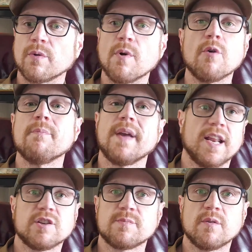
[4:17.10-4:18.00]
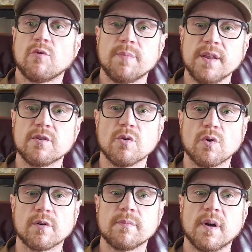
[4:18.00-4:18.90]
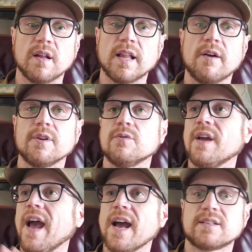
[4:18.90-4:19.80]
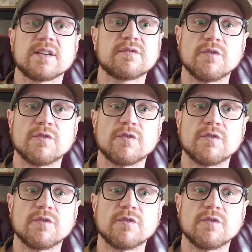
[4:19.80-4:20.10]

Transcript: Remote management will be the norm, allowing you to access